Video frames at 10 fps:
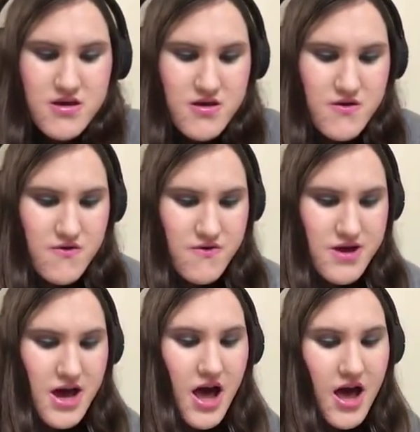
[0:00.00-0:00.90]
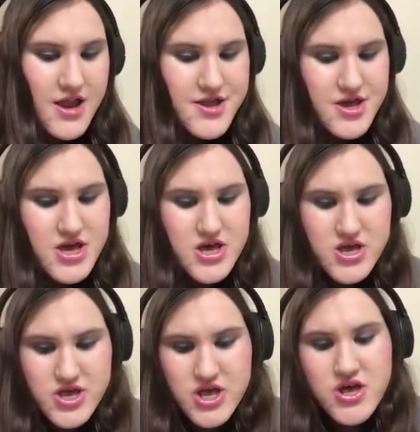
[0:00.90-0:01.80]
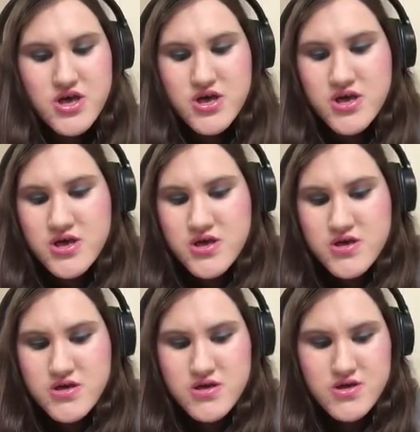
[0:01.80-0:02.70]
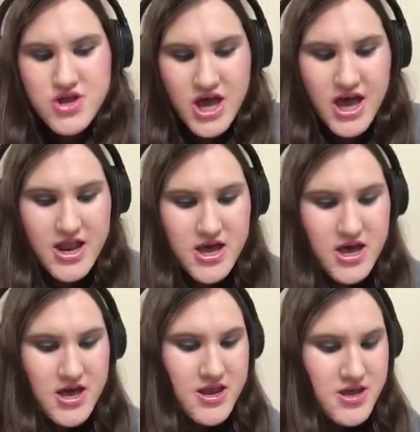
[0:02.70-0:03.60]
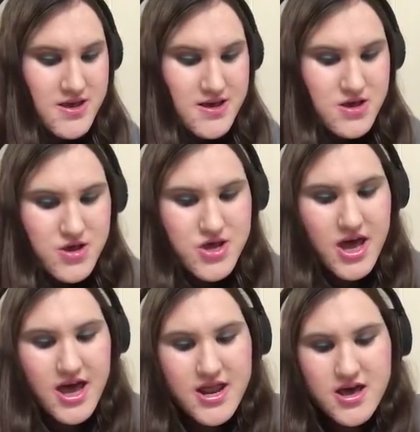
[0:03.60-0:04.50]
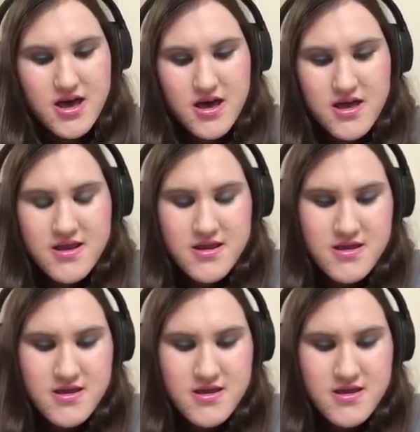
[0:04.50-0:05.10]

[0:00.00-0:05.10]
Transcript: You're gone too soon. Shine on, shine on.